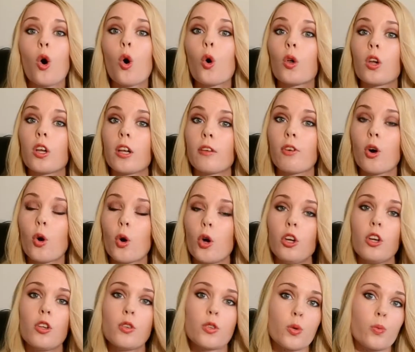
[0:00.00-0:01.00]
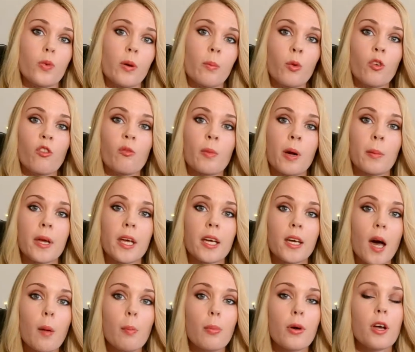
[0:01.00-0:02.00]
olive oil to remove my
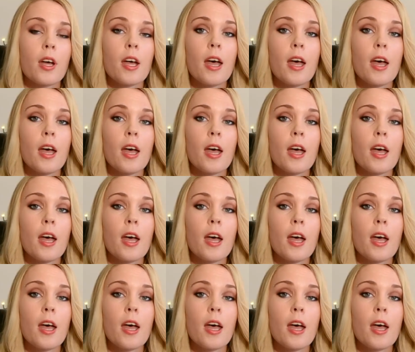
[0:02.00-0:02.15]
makeup,